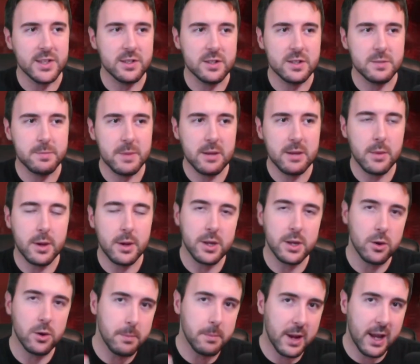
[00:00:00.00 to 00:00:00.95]
is to spend
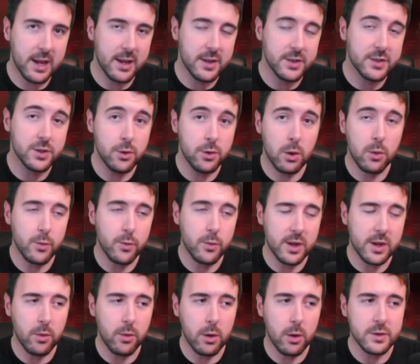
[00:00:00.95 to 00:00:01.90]
money on players, not
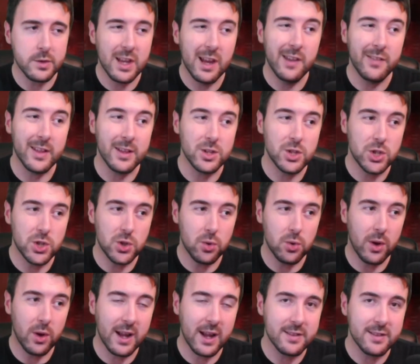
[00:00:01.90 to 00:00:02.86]
rerolls, then
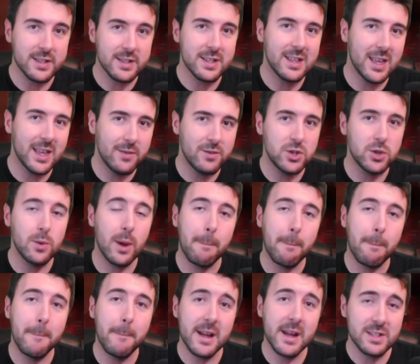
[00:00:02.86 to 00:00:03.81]
Sure Hands gives you
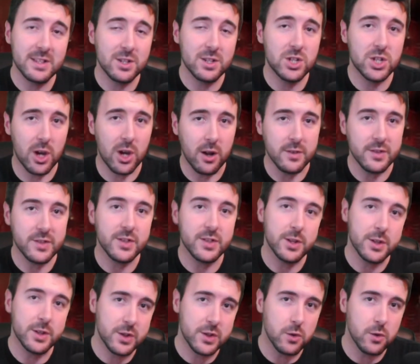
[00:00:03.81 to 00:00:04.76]
a better chance
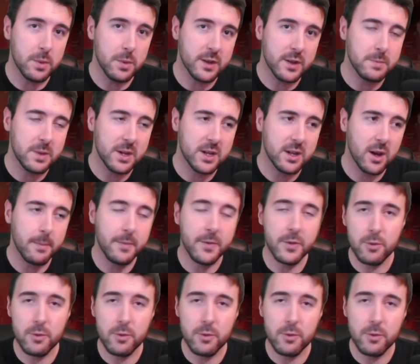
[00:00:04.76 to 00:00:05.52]
than a 2+ pickup.